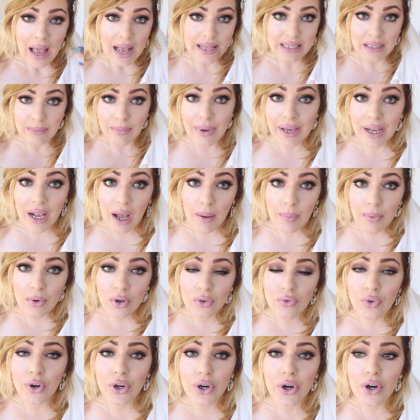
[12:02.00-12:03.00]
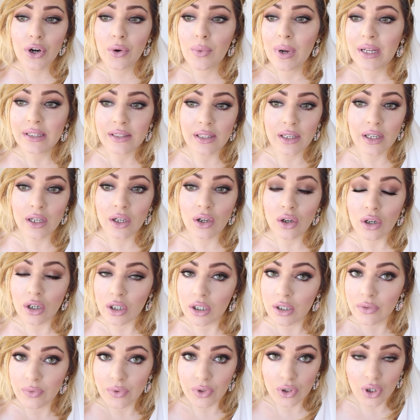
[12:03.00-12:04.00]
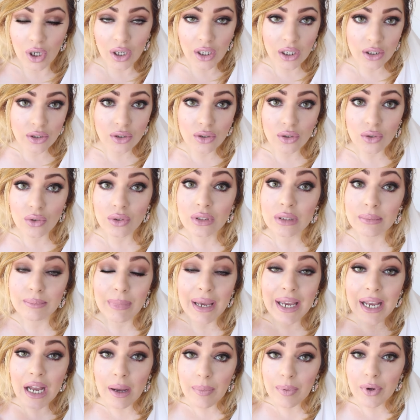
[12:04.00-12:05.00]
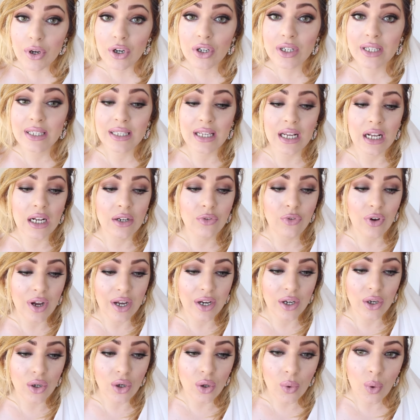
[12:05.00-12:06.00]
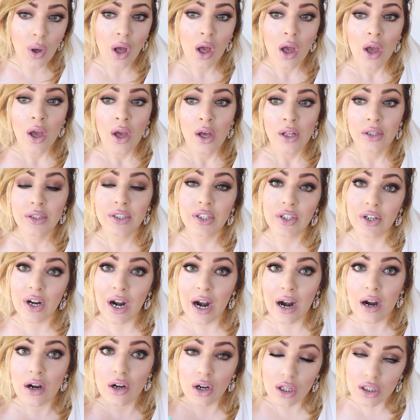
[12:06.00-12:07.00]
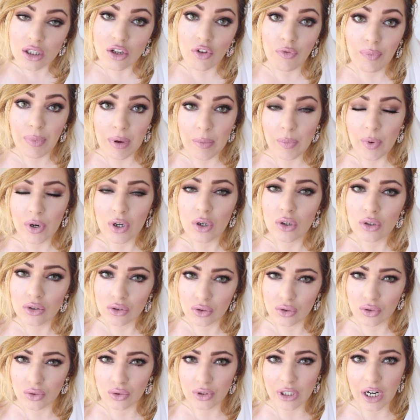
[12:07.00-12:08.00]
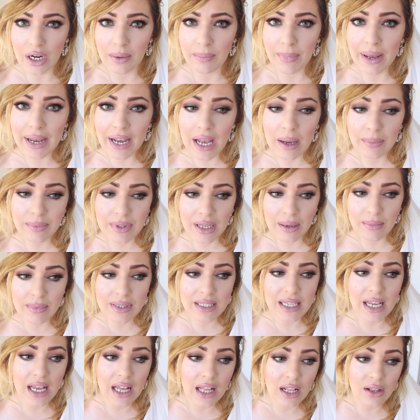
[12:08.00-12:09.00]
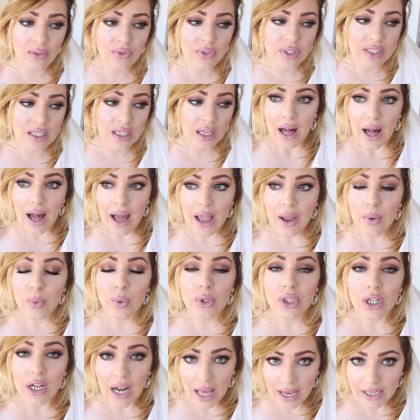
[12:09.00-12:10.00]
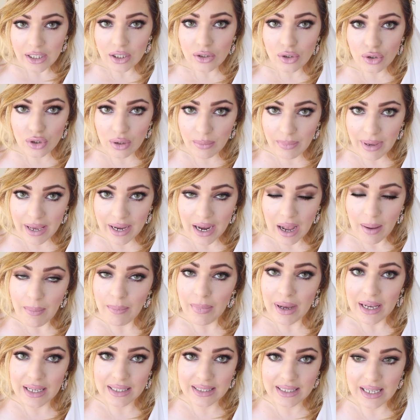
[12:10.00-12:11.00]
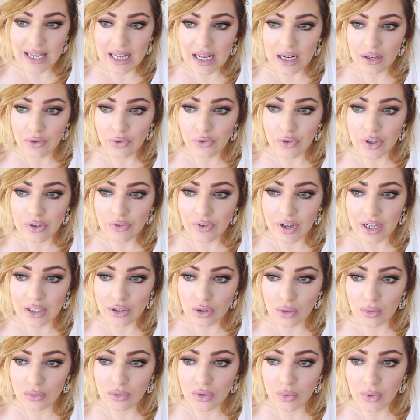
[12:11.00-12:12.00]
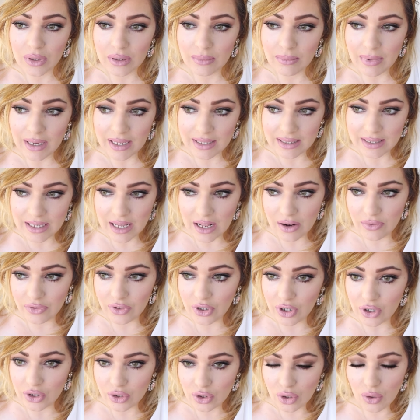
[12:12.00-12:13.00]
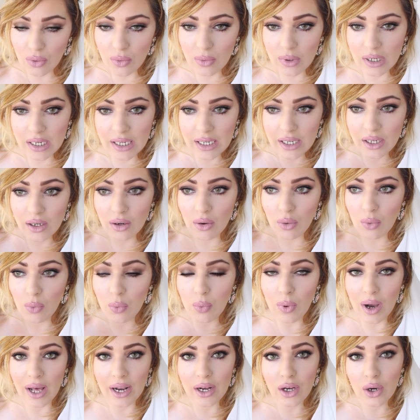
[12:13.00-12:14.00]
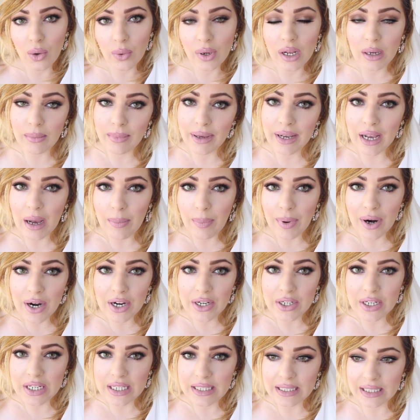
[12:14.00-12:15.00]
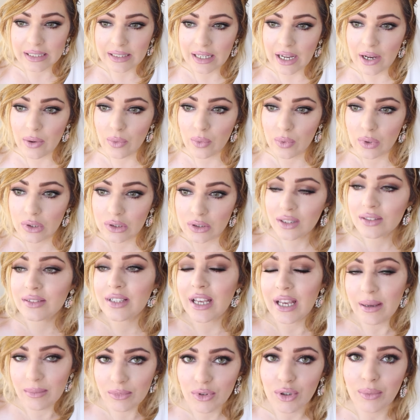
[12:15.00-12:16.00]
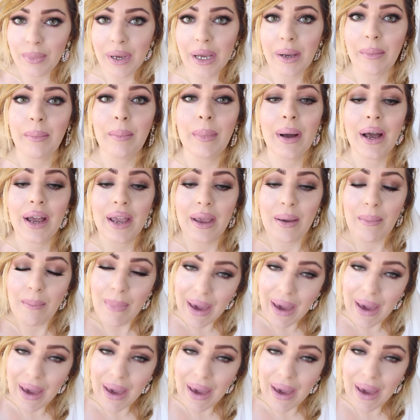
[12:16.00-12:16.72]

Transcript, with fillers: as a makeup look for your wedding, or if you're gonna do the makeup yourself, I know there are lots of people who do their makeup themselves. I would like to do the makeup myself. If I don't do it myself, there is only one local makeup artist that I would want him to make my